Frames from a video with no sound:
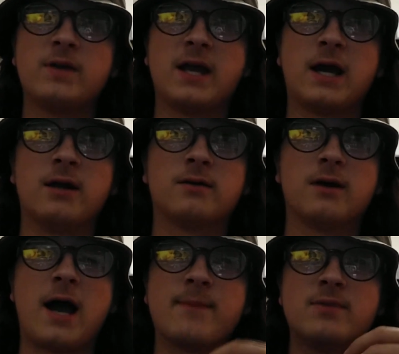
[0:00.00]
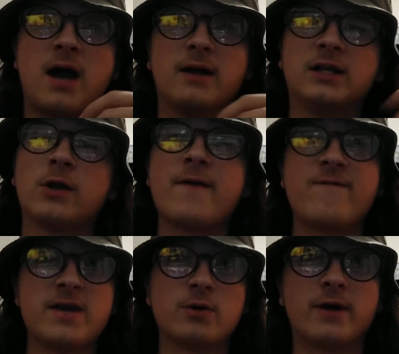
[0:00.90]
And until I
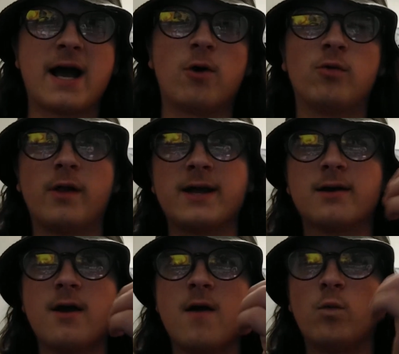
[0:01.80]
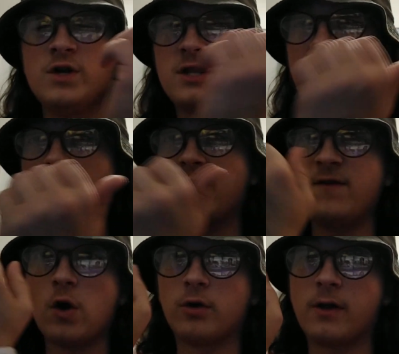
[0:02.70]
figure it out, when you say if
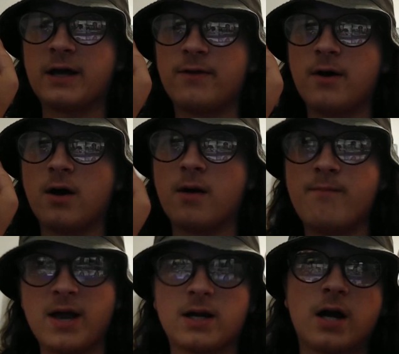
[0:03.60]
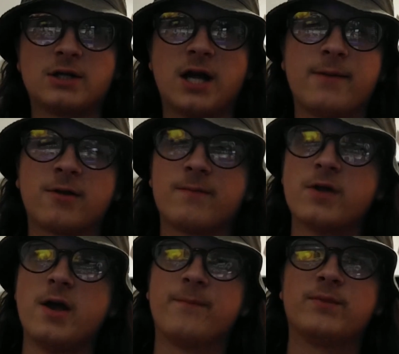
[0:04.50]
you go to the Bangkok James,
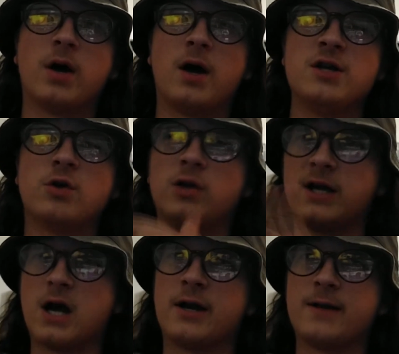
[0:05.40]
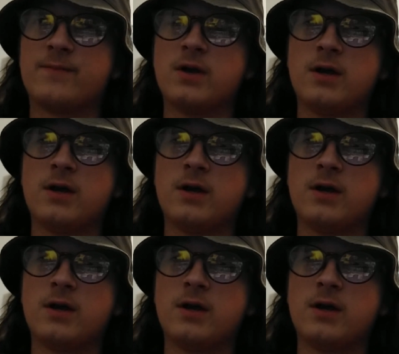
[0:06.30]
and you click on it,